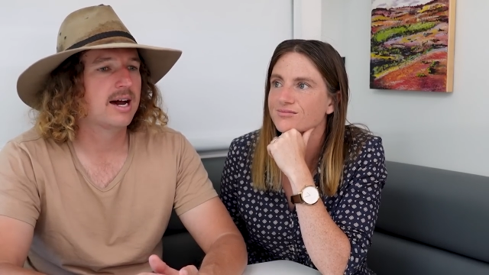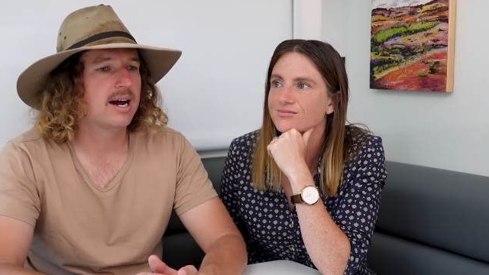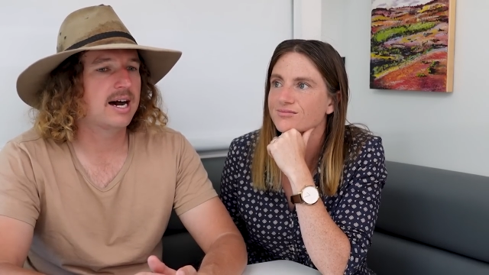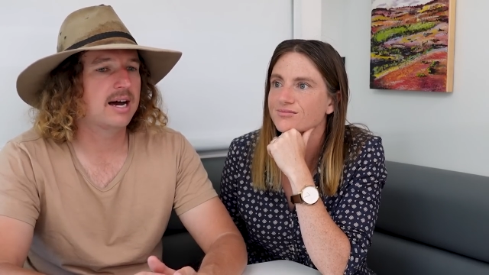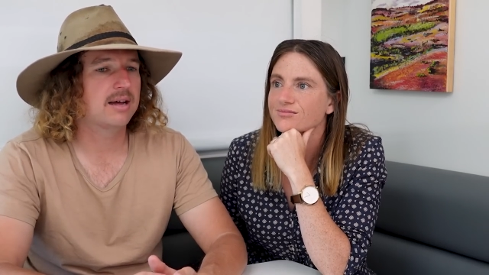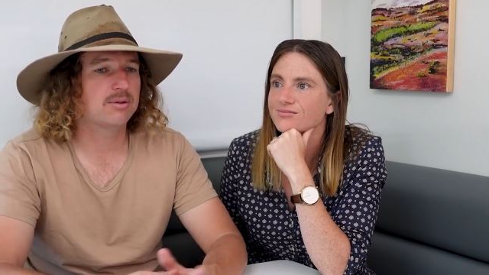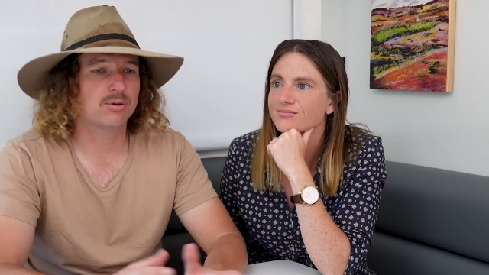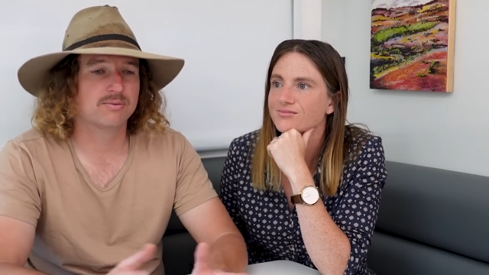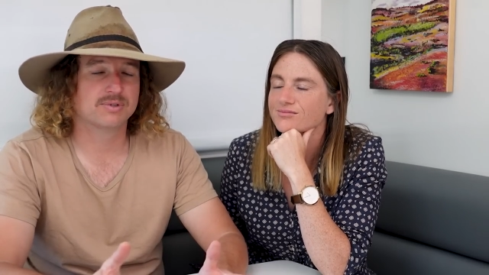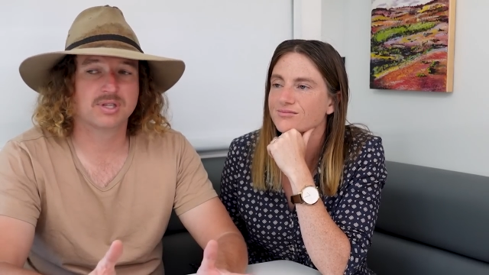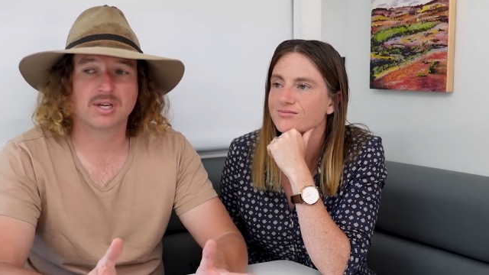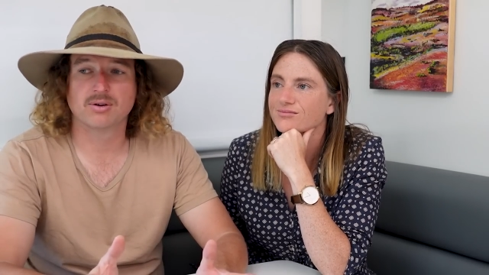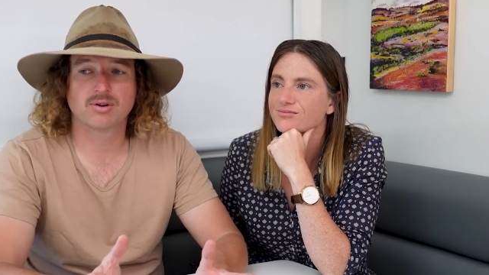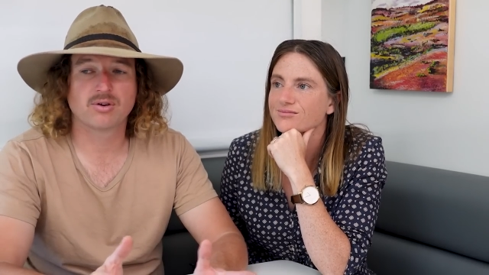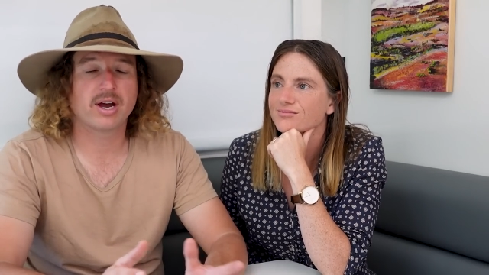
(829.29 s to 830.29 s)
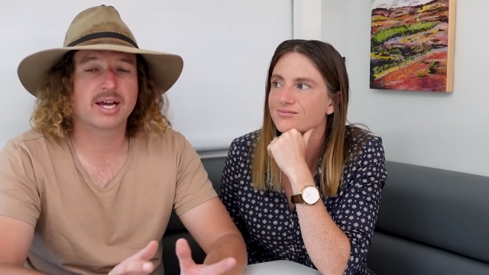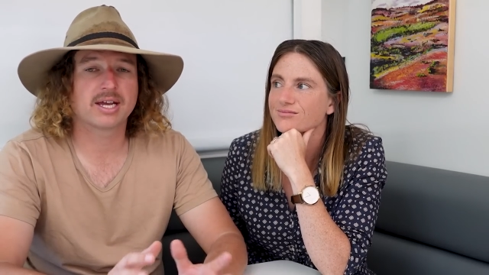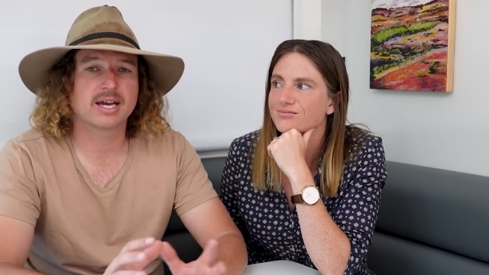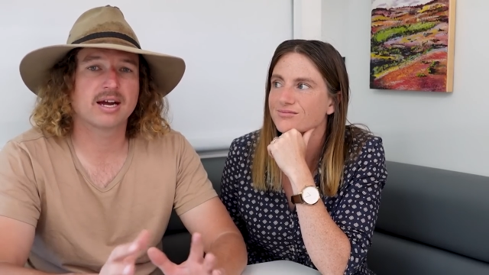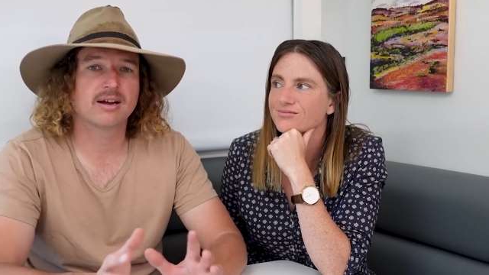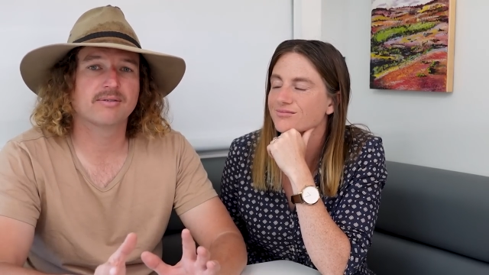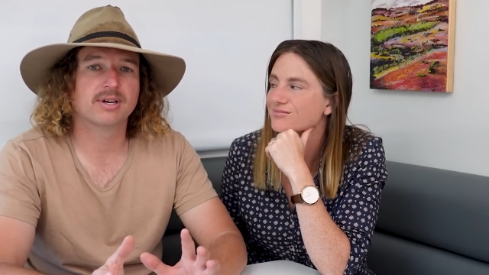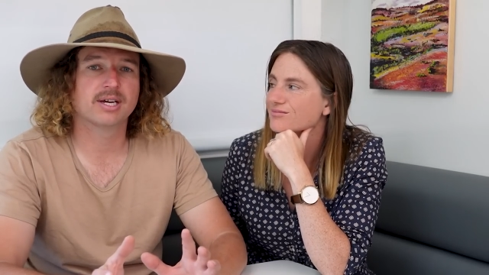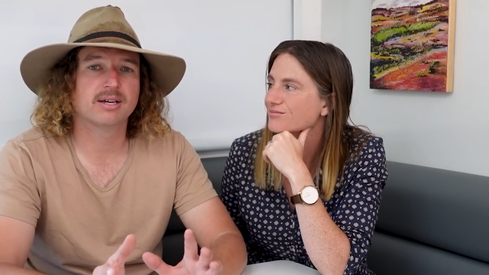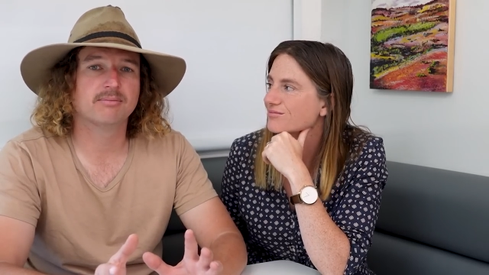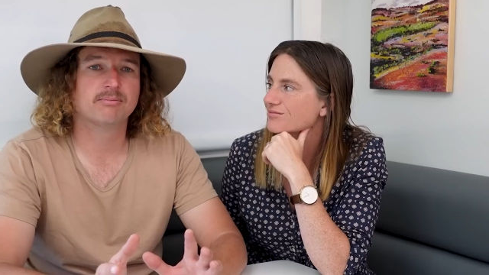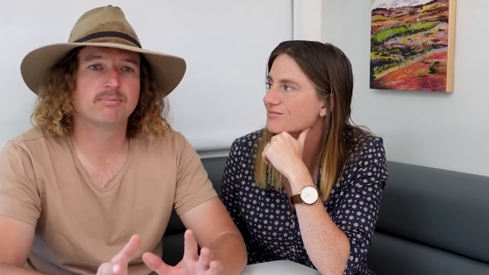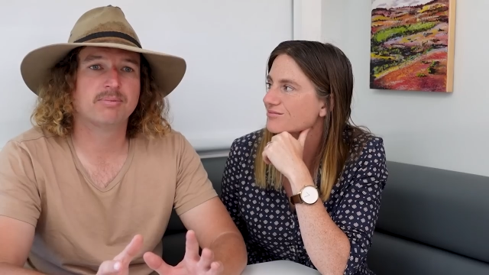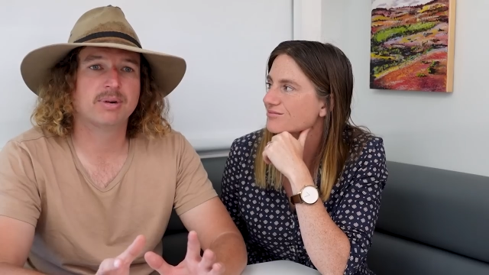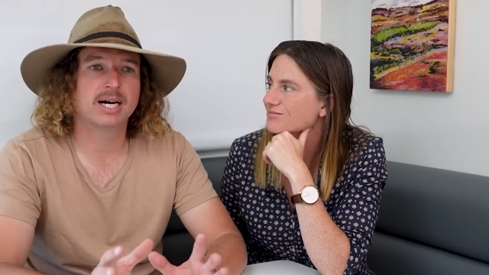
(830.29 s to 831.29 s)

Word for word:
Speaker 1: Uh, they're a great caravan,